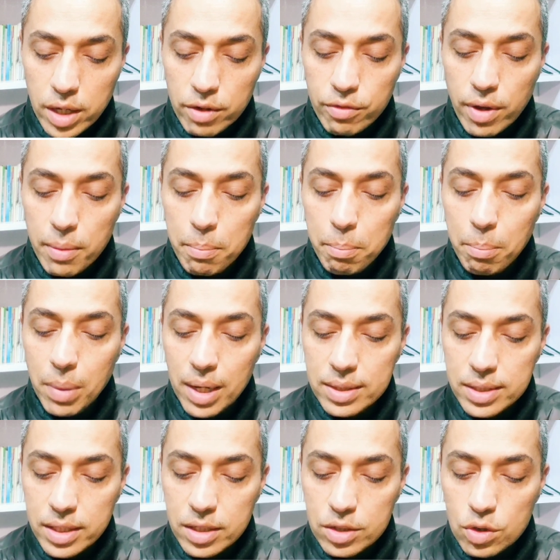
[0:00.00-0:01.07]
give him
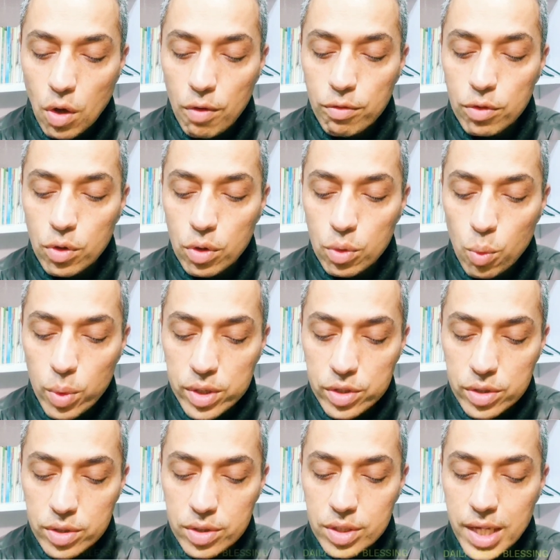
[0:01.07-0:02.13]
blessings of good
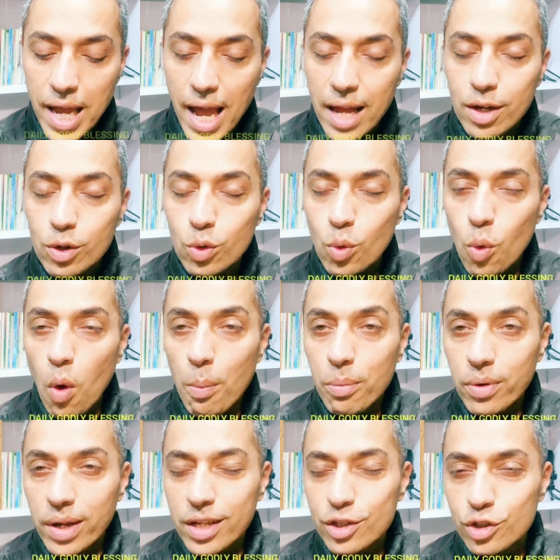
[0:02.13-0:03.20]
wishes and
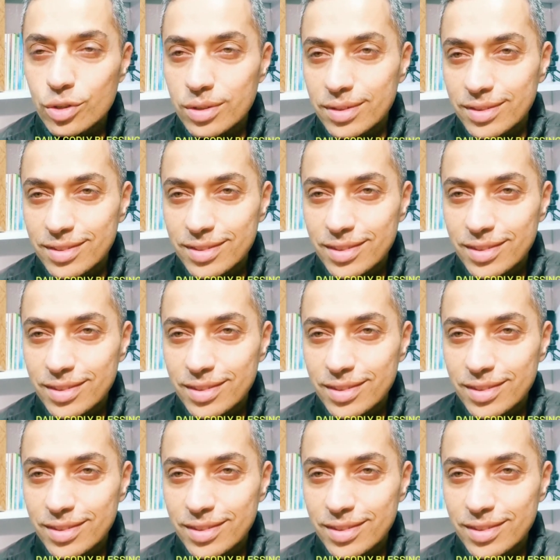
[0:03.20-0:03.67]
cooperation